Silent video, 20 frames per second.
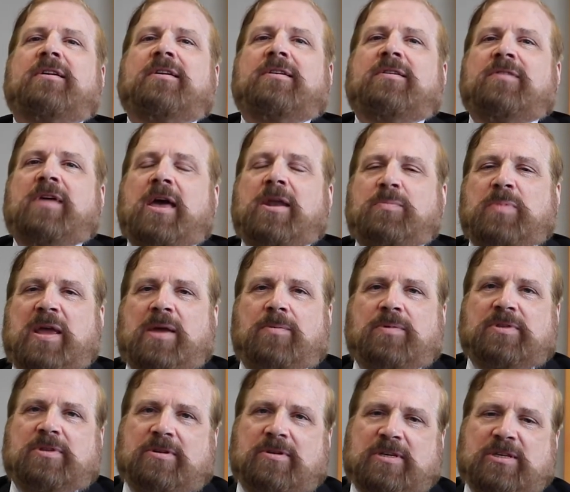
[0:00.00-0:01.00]
You got to be able
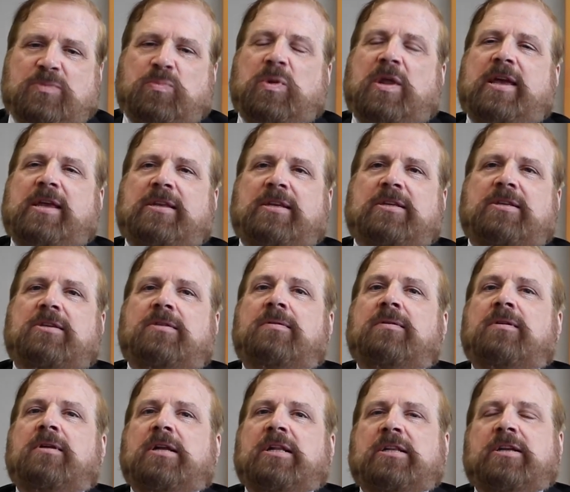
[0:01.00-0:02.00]
to explain it
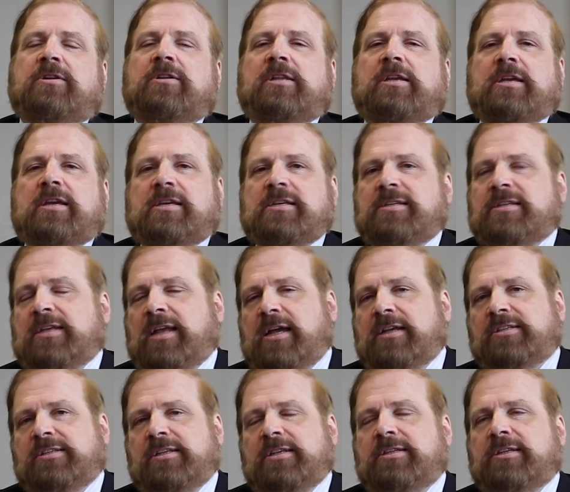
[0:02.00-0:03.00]
clearly and
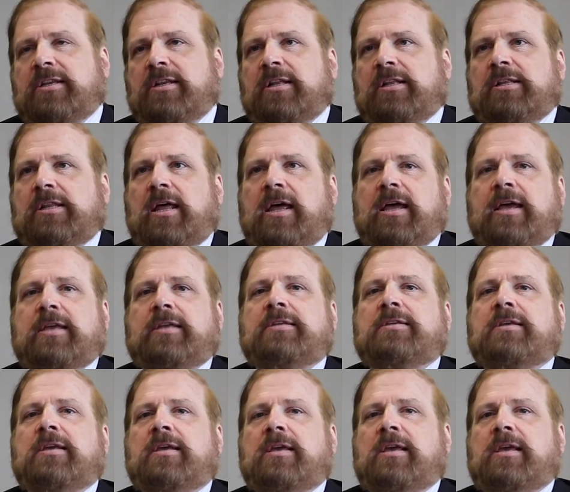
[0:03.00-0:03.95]
concisely to the client